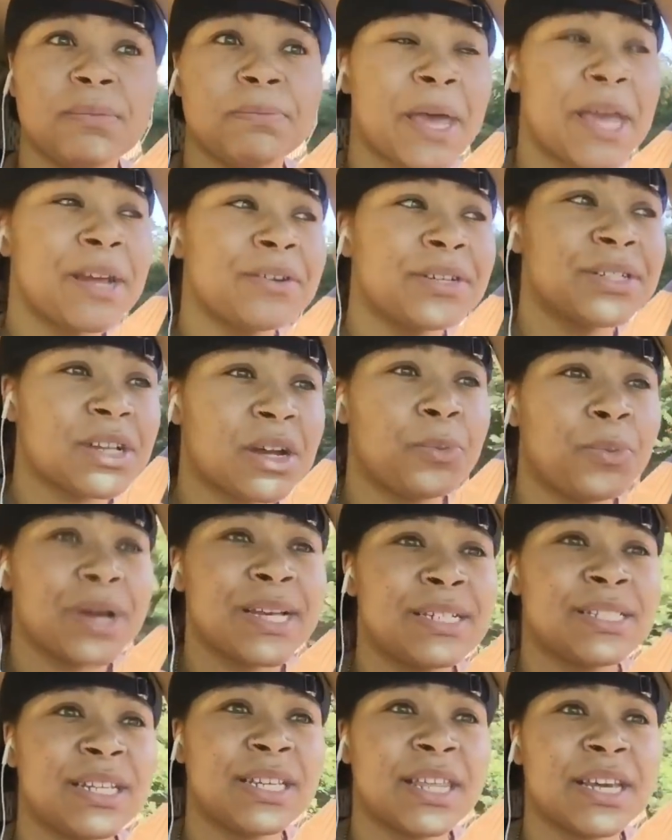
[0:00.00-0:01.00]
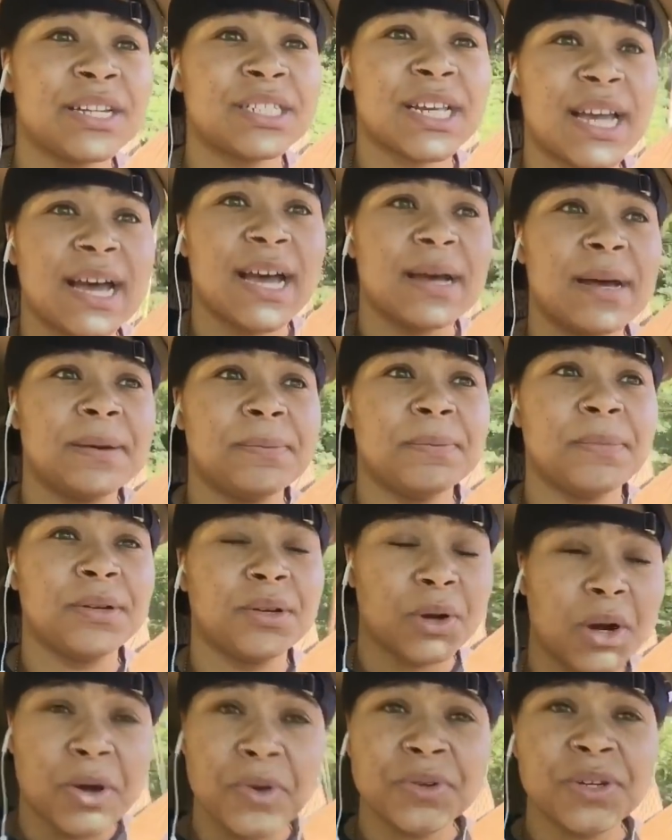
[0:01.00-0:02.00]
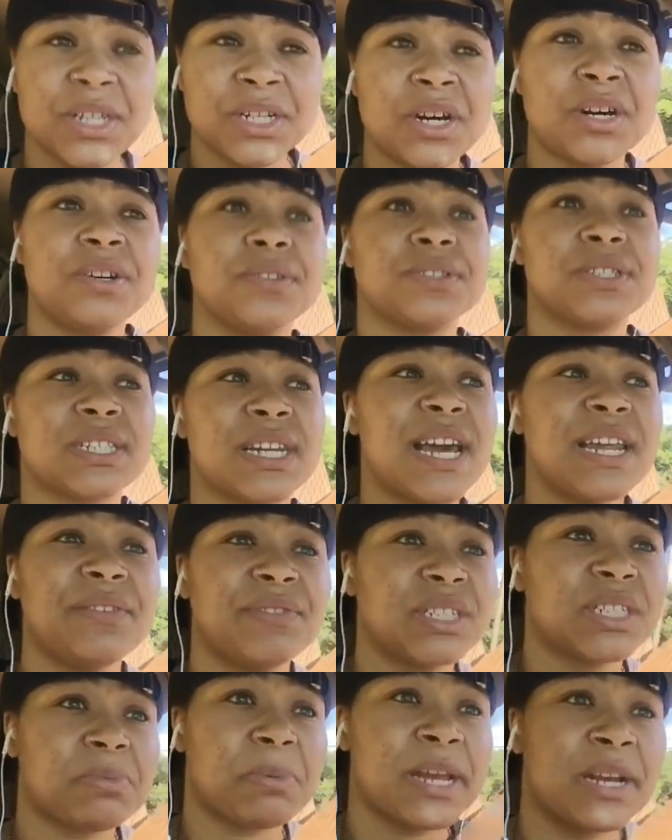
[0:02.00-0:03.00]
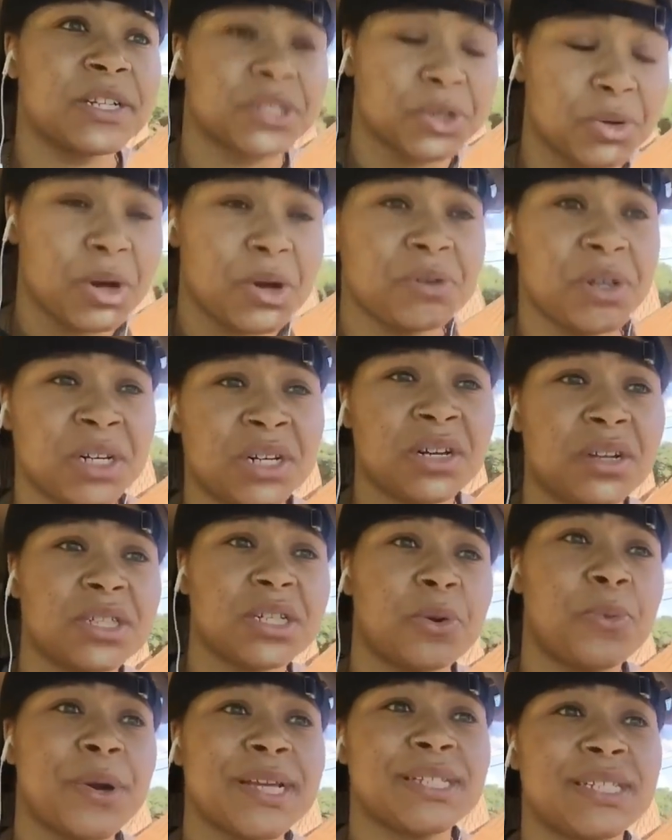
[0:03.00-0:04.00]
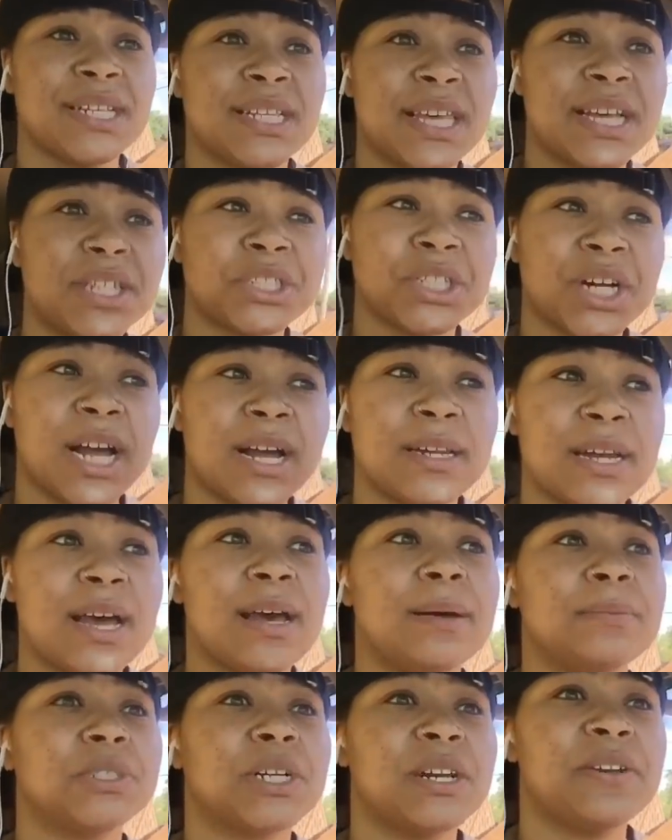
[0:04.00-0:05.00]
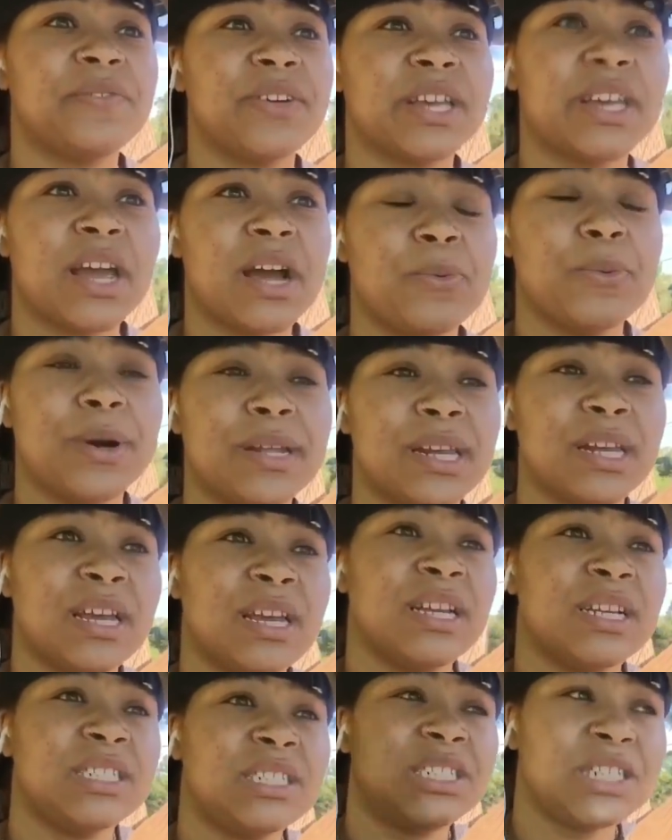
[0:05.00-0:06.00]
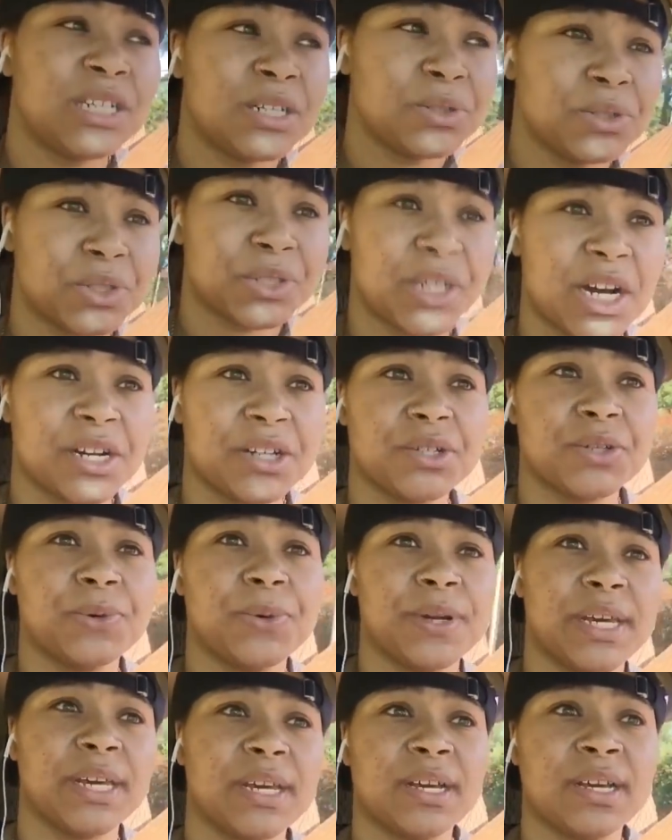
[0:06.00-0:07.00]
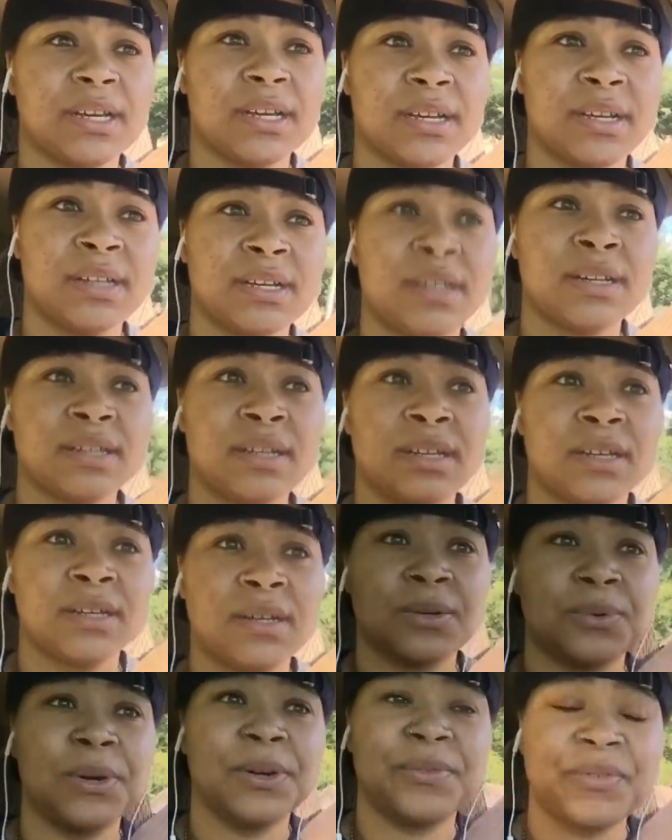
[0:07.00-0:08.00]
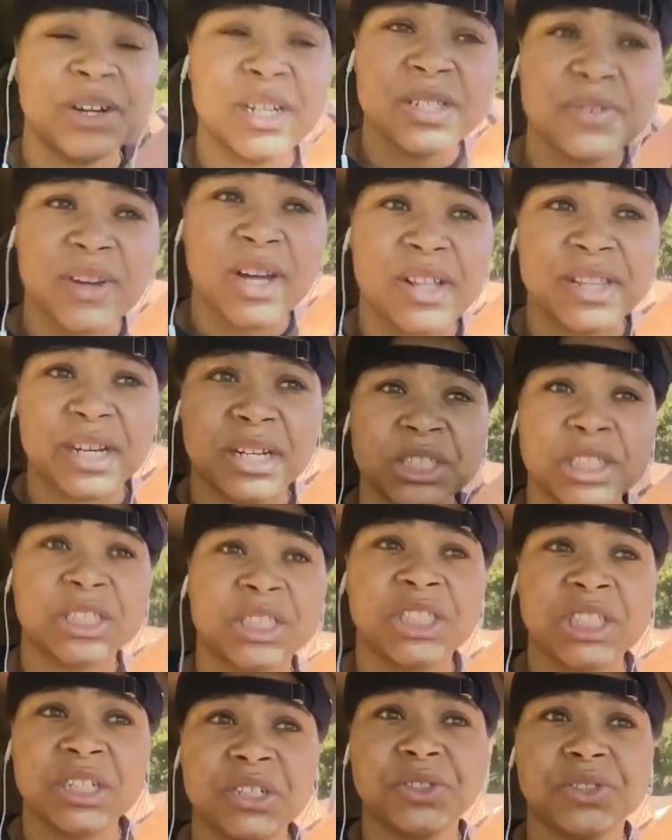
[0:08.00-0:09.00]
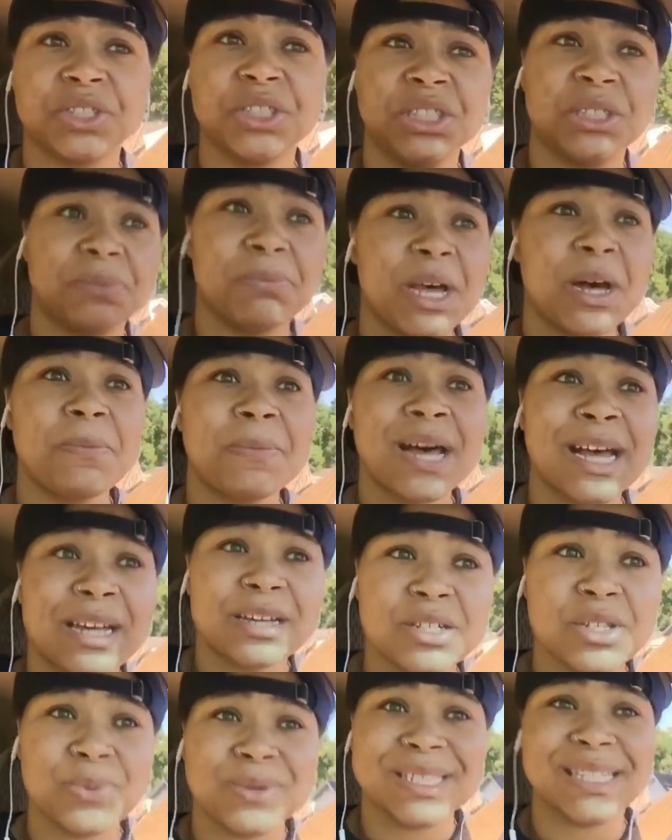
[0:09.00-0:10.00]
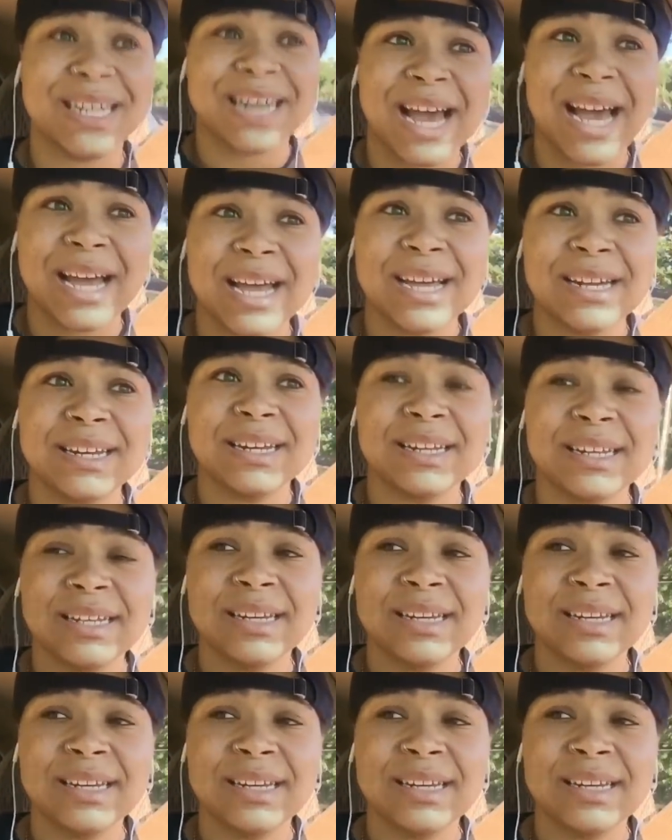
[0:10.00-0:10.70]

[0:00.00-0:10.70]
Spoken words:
Parents are wasting their time. Grown adults, not even just parents, grown adults are wasting their time trying to figure out what children are doing. When first of all, just children. Jamel Miles was 9.